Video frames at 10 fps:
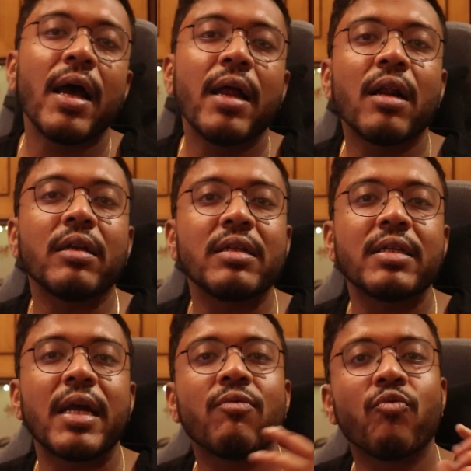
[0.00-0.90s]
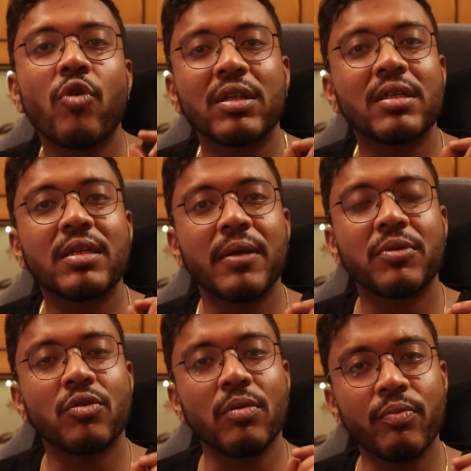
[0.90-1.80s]
and understand what
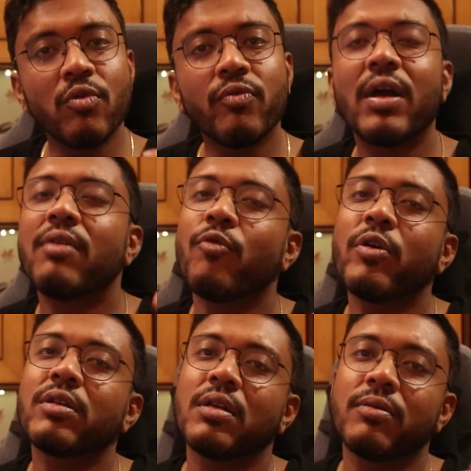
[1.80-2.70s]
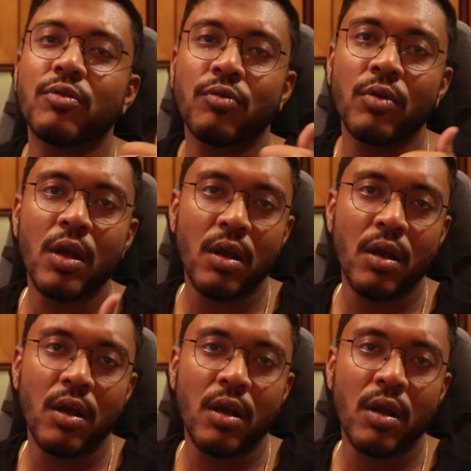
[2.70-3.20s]
steps to improve and what steps to,